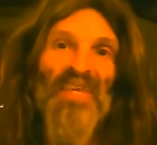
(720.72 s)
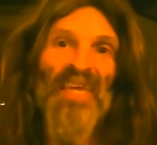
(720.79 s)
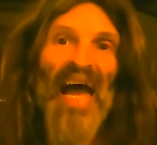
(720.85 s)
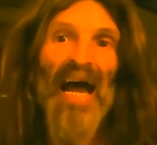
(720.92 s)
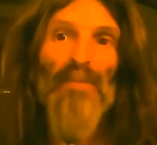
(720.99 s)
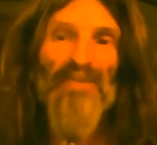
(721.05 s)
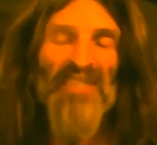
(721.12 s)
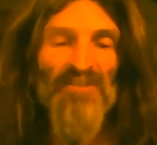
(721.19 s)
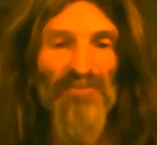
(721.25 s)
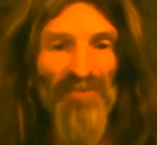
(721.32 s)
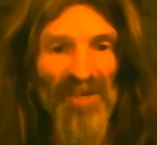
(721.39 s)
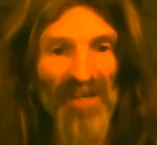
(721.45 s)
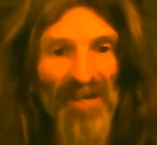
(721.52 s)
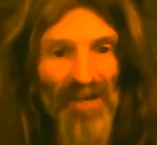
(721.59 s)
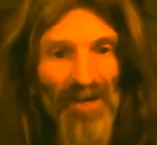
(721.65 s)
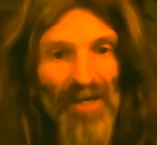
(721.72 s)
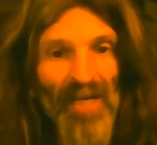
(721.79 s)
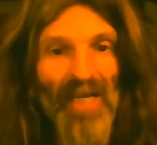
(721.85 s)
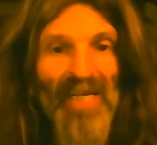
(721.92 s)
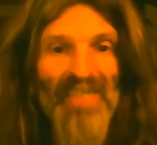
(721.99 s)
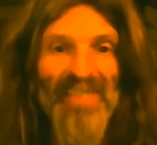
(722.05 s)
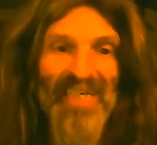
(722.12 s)
atmosphere
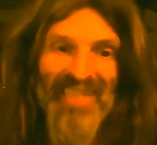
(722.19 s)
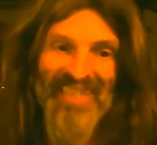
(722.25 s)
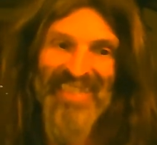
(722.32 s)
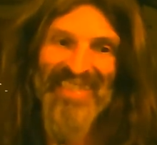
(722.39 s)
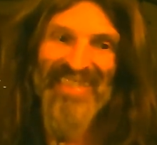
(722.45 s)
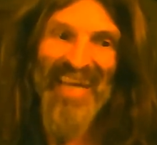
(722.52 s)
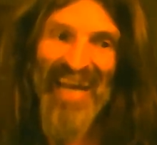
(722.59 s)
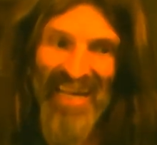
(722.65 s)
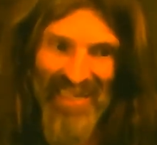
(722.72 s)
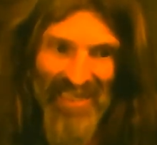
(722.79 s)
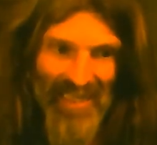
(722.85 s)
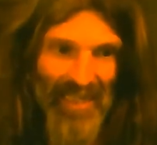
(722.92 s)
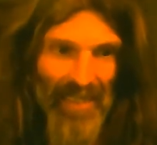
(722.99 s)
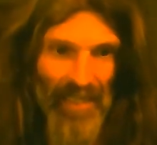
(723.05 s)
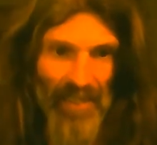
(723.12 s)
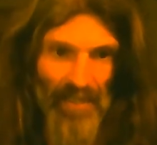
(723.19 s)
does not get